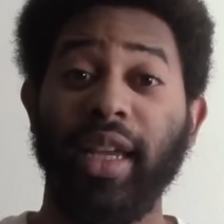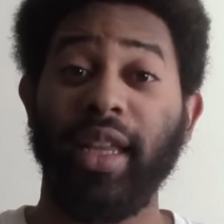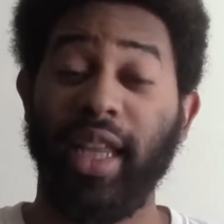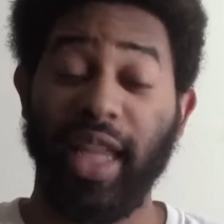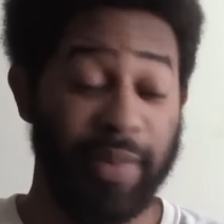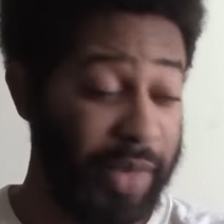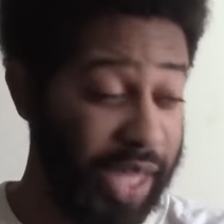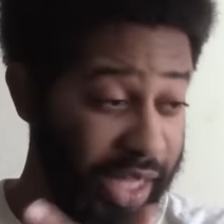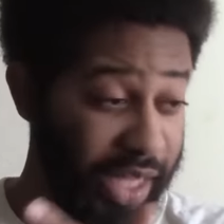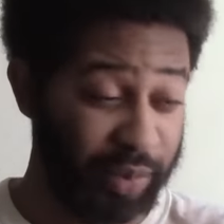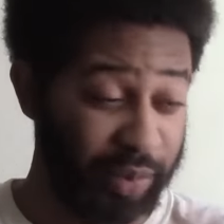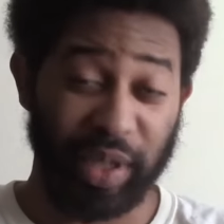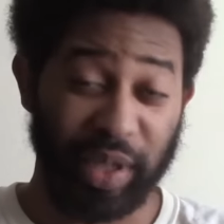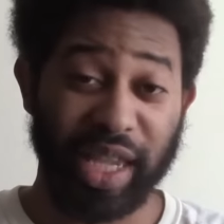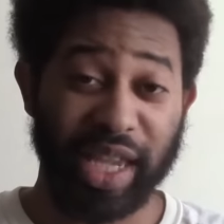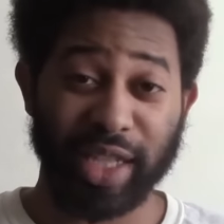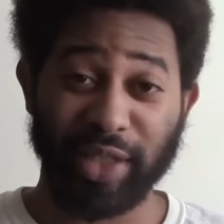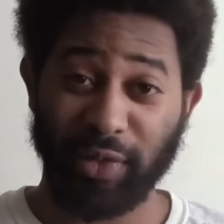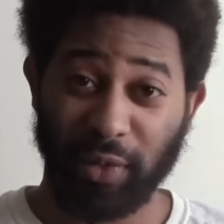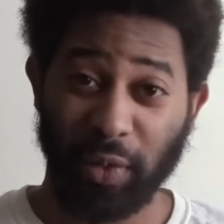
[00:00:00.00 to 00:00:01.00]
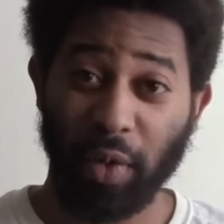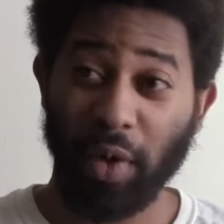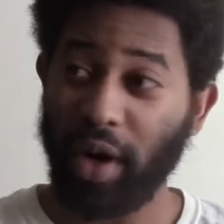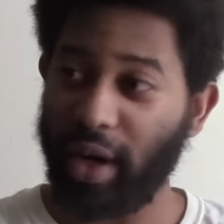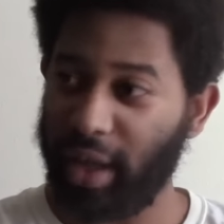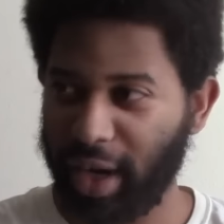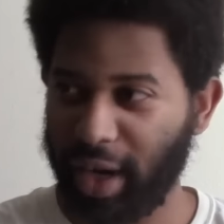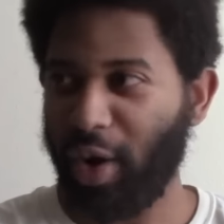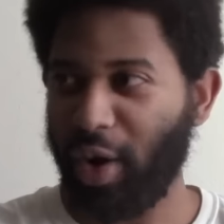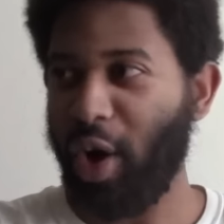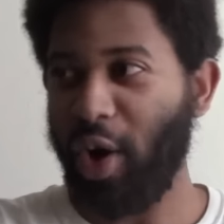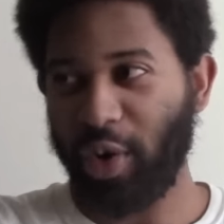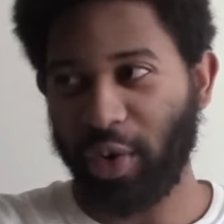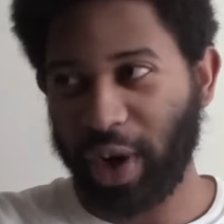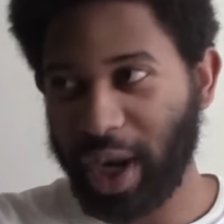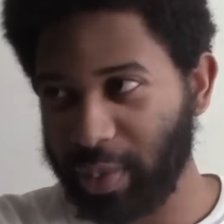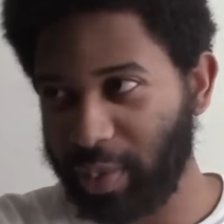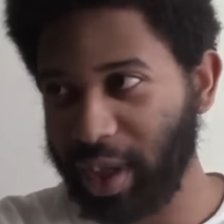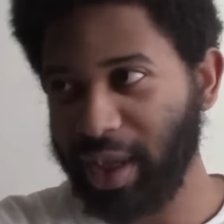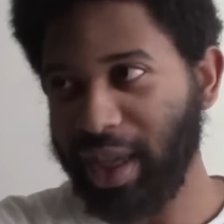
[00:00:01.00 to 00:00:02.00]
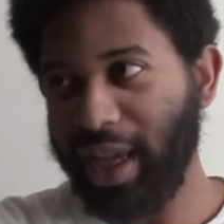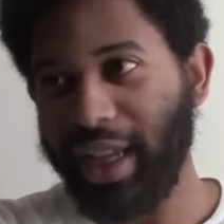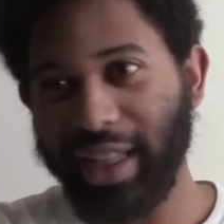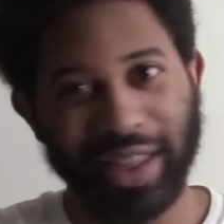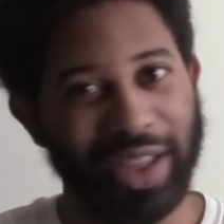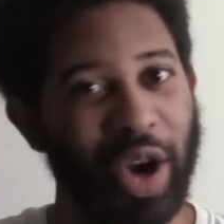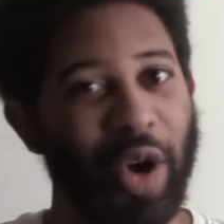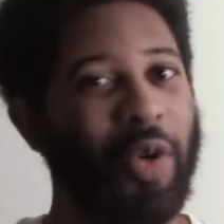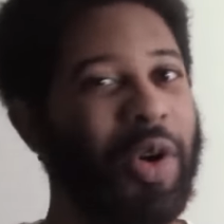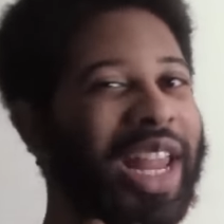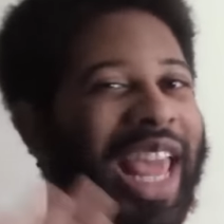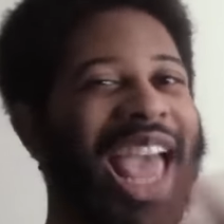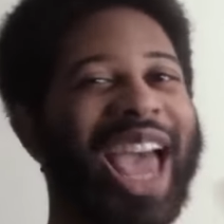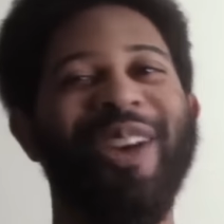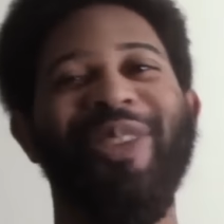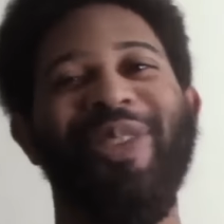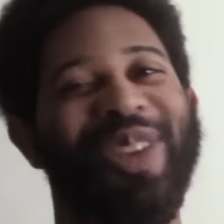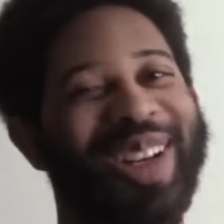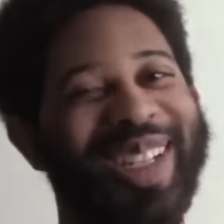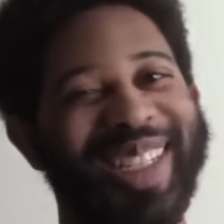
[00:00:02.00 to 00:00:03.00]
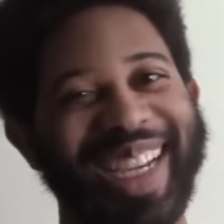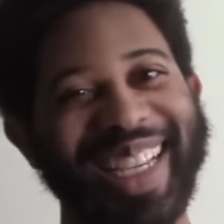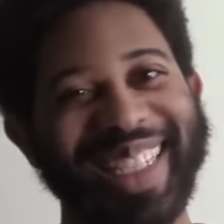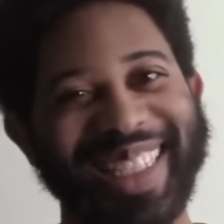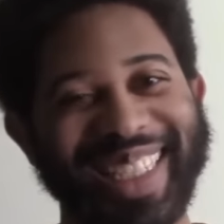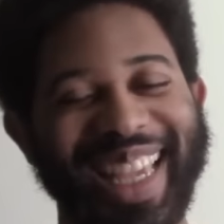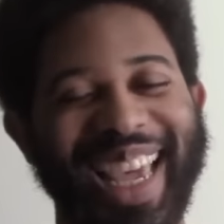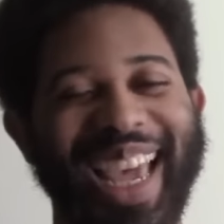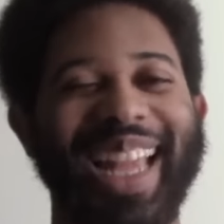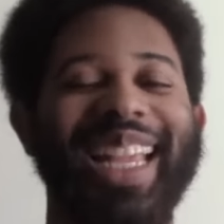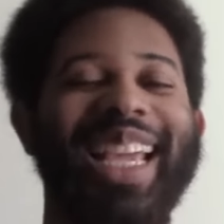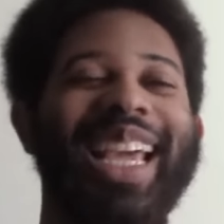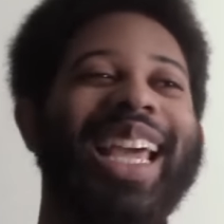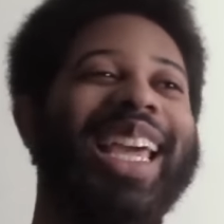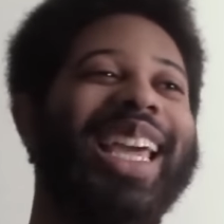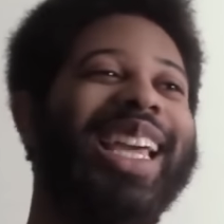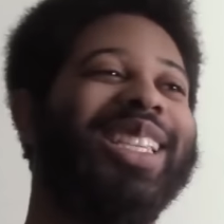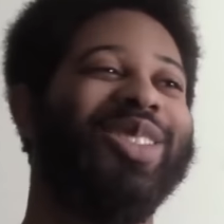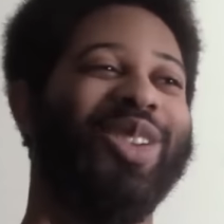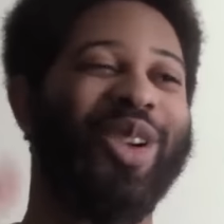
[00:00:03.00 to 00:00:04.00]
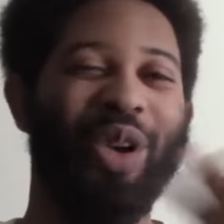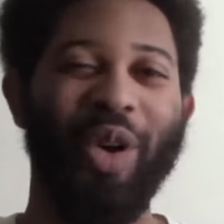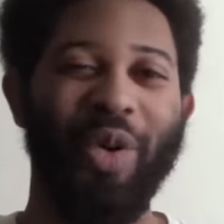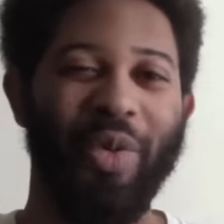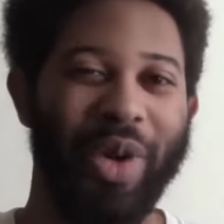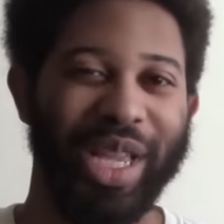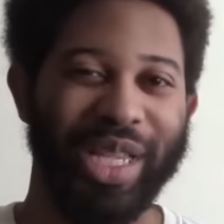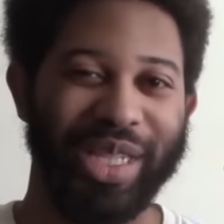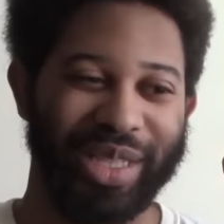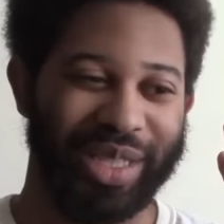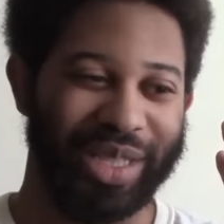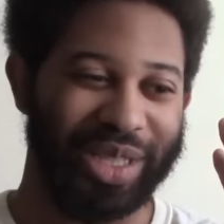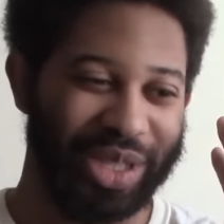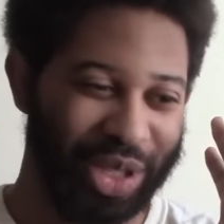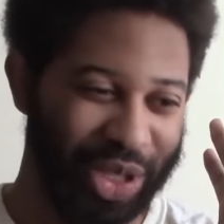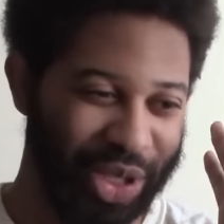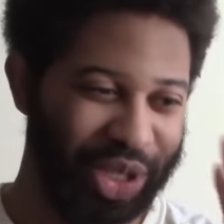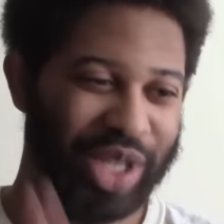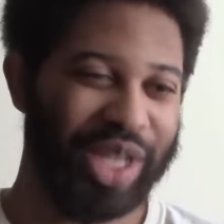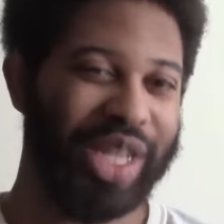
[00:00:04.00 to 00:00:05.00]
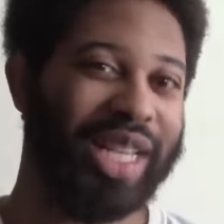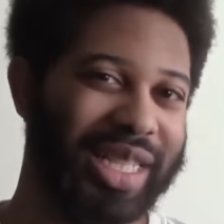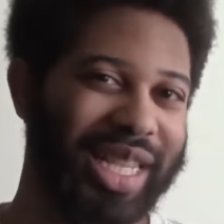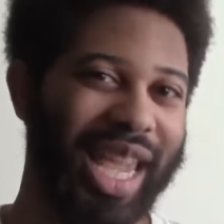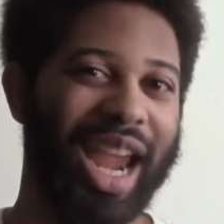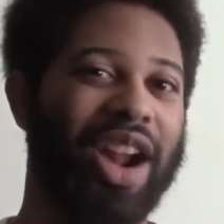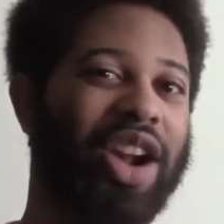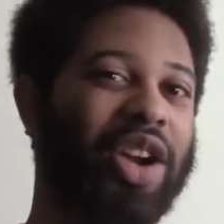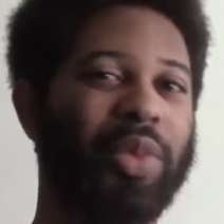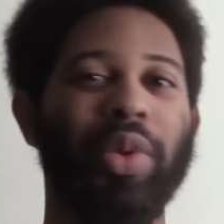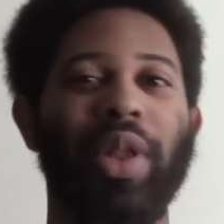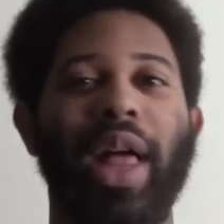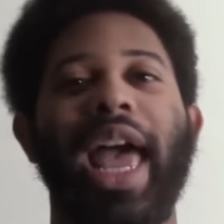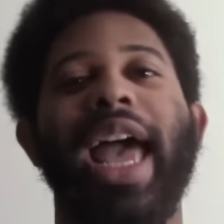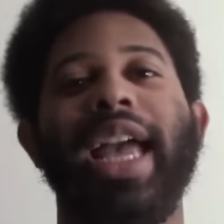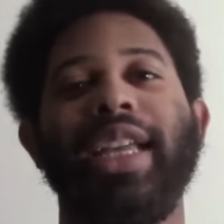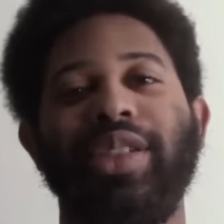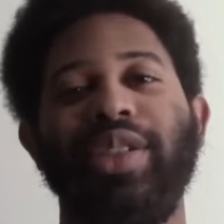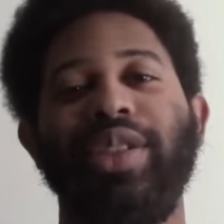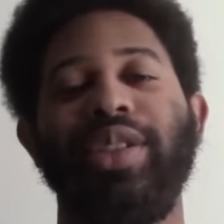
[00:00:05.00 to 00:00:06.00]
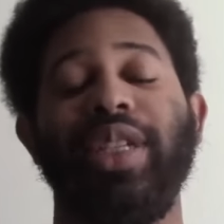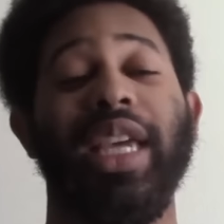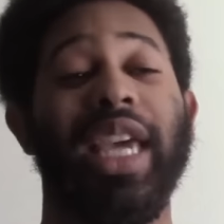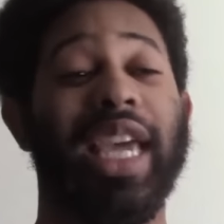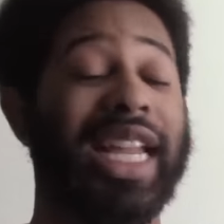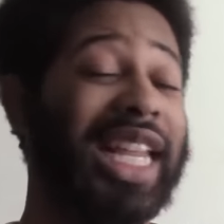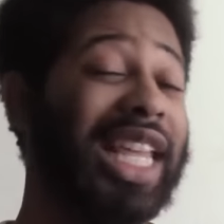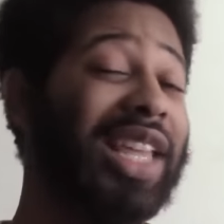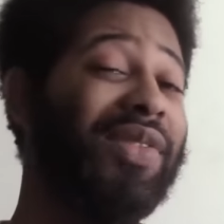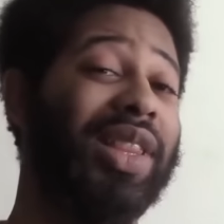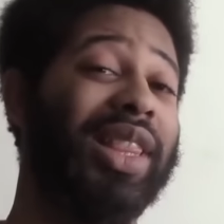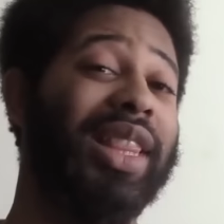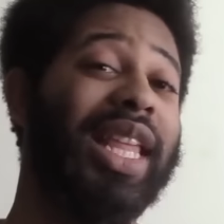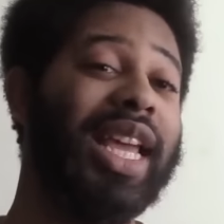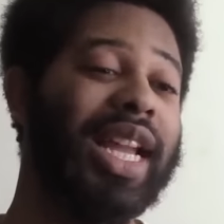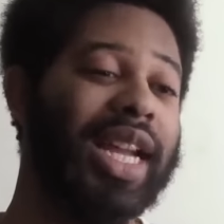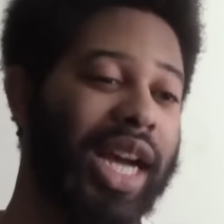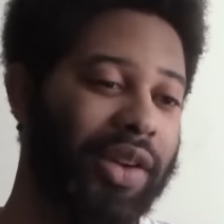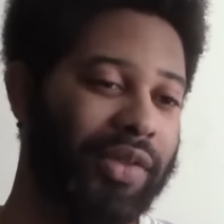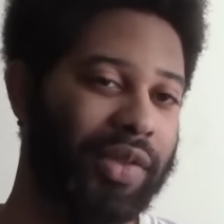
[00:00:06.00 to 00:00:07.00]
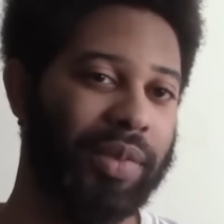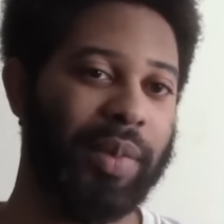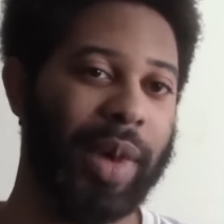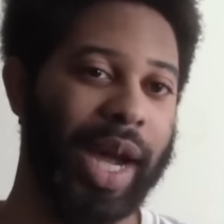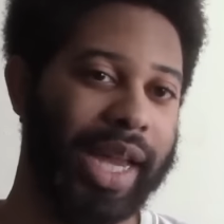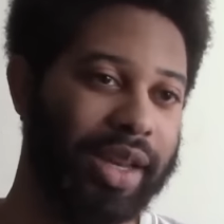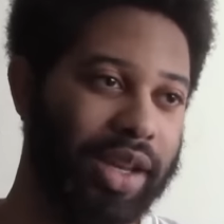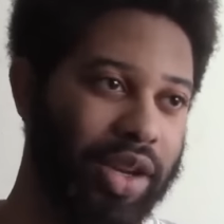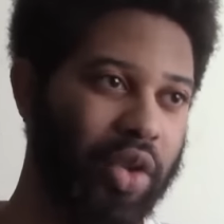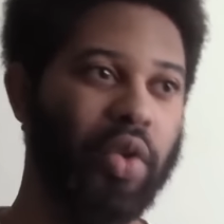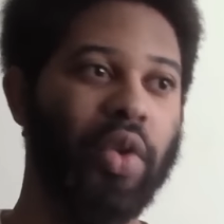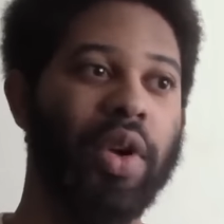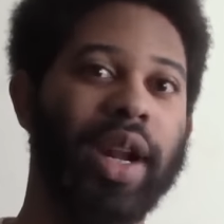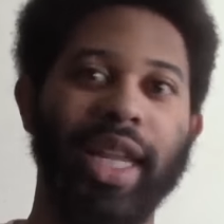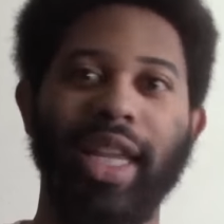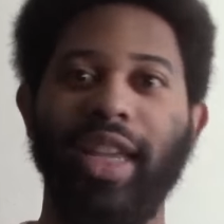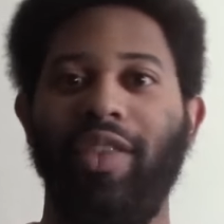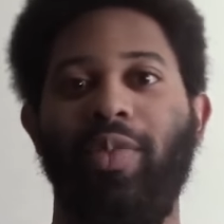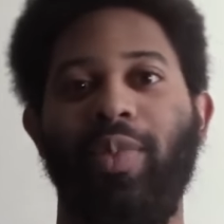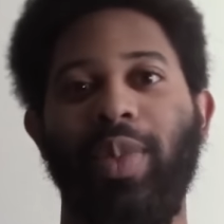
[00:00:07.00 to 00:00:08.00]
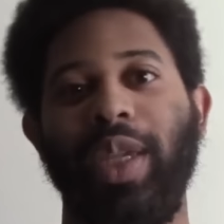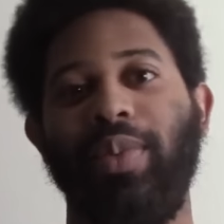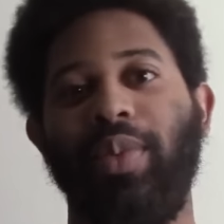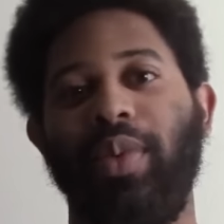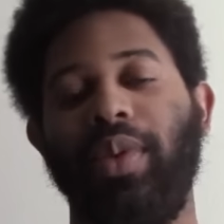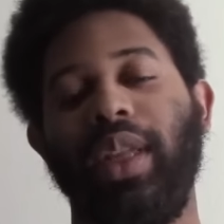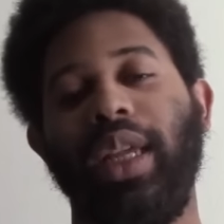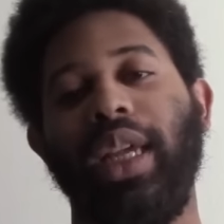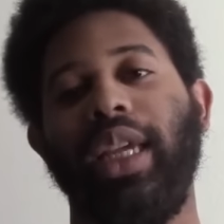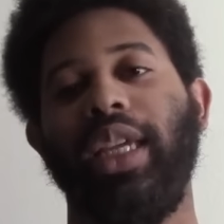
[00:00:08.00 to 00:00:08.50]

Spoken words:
They made PS4. They're all great people. No one ever does that. It's always the shitty, terrible actions. And even then, of a minority of people.